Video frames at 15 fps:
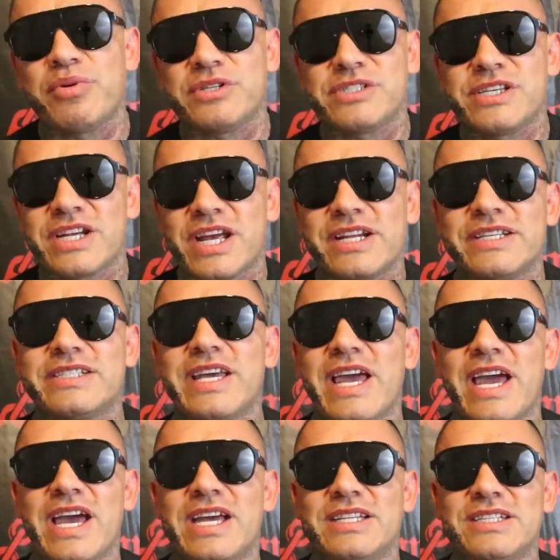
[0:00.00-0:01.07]
puts it on his
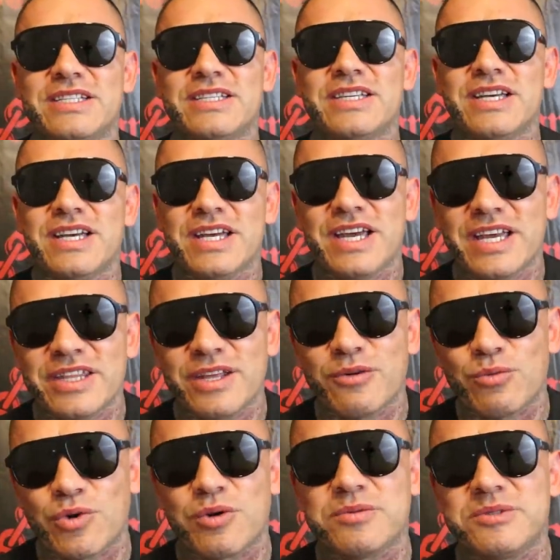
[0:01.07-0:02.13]
hand, and
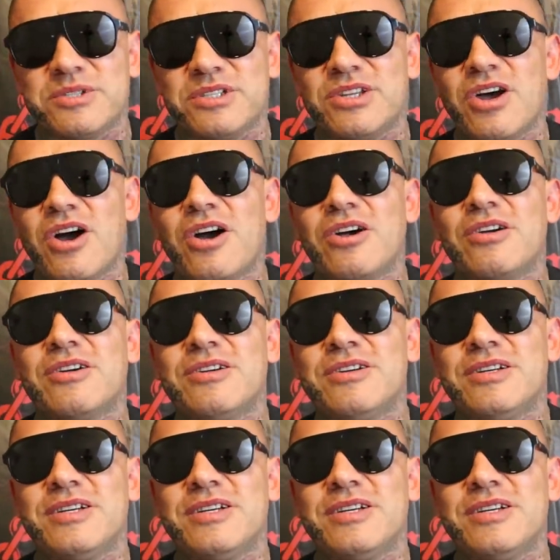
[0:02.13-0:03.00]
then rubs the dog.